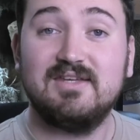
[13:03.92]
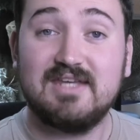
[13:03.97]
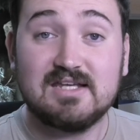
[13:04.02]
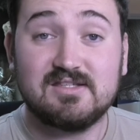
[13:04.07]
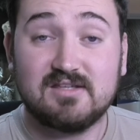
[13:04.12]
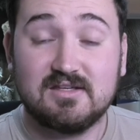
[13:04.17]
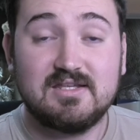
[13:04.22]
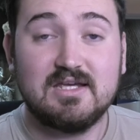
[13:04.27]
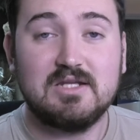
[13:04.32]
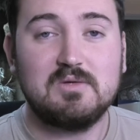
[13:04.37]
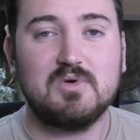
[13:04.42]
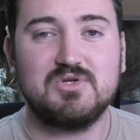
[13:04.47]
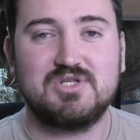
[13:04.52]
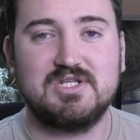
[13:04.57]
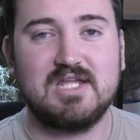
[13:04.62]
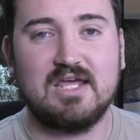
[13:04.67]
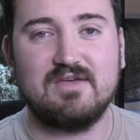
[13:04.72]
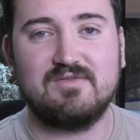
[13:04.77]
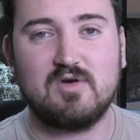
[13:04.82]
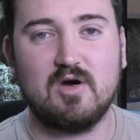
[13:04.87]
Yes, I did watch
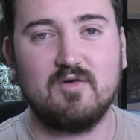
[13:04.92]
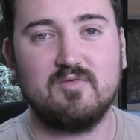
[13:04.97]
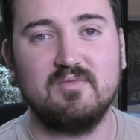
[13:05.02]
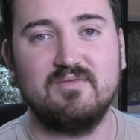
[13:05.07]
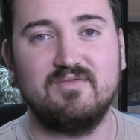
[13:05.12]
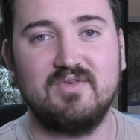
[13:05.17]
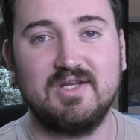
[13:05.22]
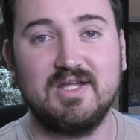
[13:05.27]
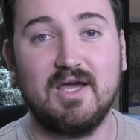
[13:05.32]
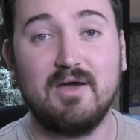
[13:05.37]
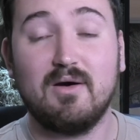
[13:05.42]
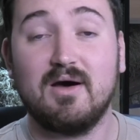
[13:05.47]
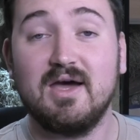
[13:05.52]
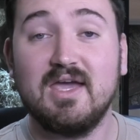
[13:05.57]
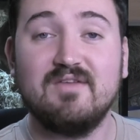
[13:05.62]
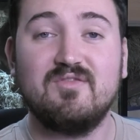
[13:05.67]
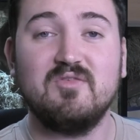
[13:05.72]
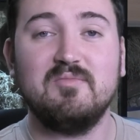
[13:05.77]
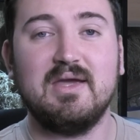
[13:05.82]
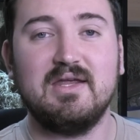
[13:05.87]
the Dave Coffin video. I
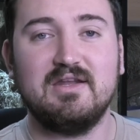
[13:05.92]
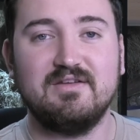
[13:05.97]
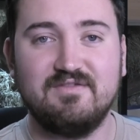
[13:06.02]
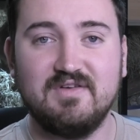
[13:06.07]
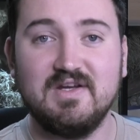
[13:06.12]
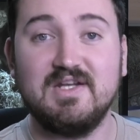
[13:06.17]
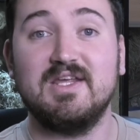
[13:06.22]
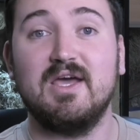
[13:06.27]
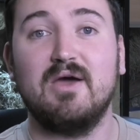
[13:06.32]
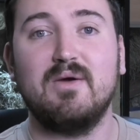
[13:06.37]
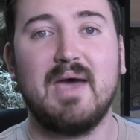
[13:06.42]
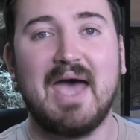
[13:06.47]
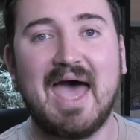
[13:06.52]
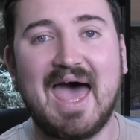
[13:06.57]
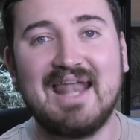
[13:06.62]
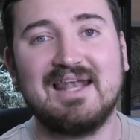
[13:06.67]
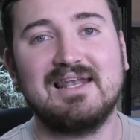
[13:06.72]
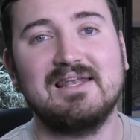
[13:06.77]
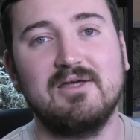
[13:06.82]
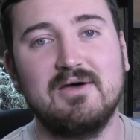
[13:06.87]
even made a video
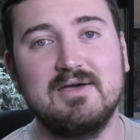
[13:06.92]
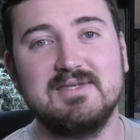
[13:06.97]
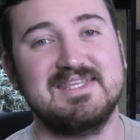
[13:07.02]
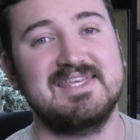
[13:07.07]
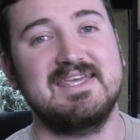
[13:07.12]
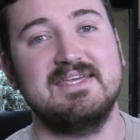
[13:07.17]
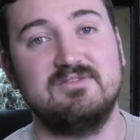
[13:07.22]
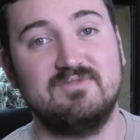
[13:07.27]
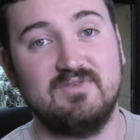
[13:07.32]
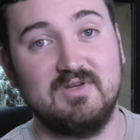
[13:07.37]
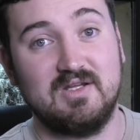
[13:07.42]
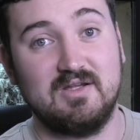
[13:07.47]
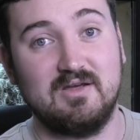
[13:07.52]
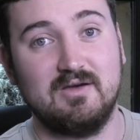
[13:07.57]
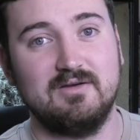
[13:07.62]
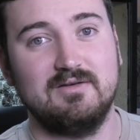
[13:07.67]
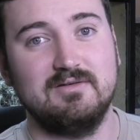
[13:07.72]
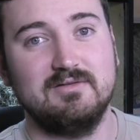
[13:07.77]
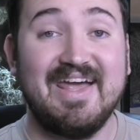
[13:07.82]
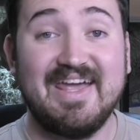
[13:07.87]
analysing his
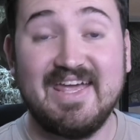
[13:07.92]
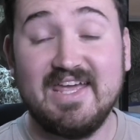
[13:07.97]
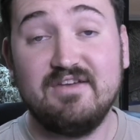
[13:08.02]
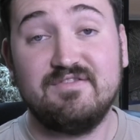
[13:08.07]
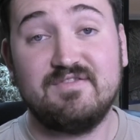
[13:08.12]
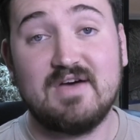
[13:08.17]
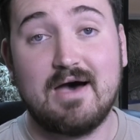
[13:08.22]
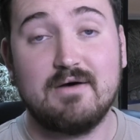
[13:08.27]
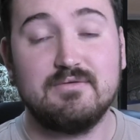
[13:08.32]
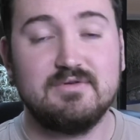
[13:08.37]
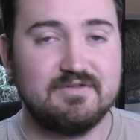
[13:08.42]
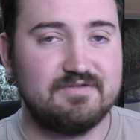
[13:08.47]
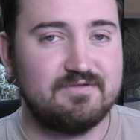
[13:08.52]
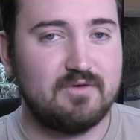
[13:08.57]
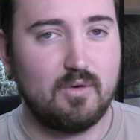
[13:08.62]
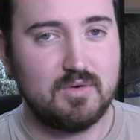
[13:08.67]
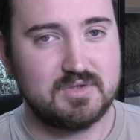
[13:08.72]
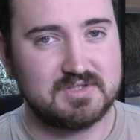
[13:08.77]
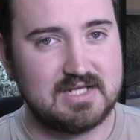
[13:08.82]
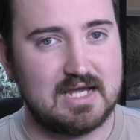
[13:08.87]
video. He found
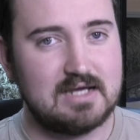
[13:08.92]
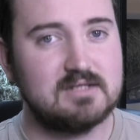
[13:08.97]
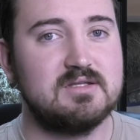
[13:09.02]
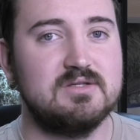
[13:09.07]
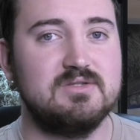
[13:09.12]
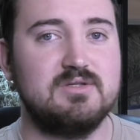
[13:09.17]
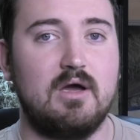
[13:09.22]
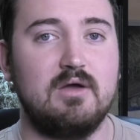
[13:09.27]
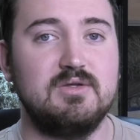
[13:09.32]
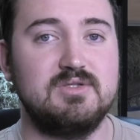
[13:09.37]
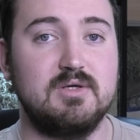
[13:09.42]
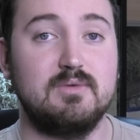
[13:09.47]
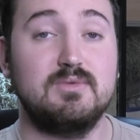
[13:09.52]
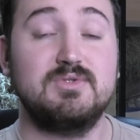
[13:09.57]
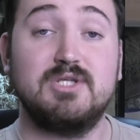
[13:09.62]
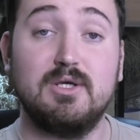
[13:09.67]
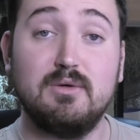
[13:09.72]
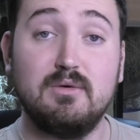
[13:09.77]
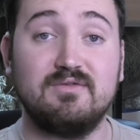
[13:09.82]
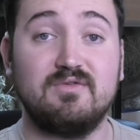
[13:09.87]
4 snakes in total,
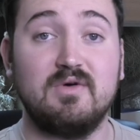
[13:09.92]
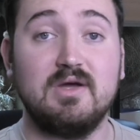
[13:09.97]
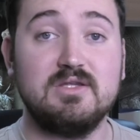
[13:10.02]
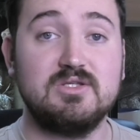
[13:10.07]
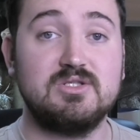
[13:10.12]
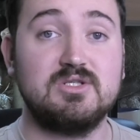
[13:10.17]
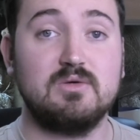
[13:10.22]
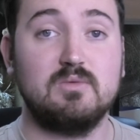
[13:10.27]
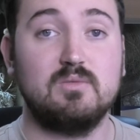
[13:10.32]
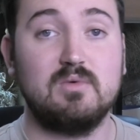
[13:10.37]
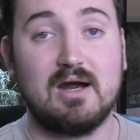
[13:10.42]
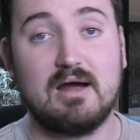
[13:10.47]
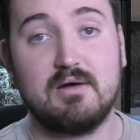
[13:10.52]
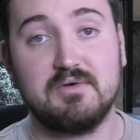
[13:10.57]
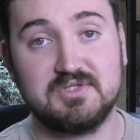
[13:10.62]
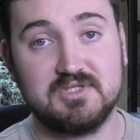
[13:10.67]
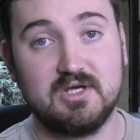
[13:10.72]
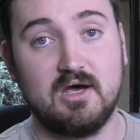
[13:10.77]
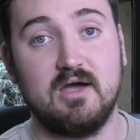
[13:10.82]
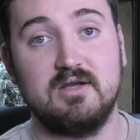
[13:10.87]
2 of which were
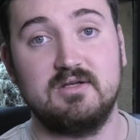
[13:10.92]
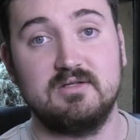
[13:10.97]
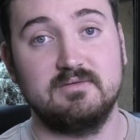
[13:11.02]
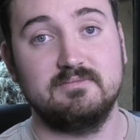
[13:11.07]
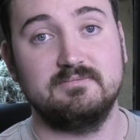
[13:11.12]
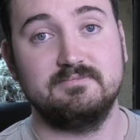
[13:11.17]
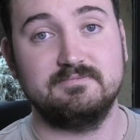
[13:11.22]
outside.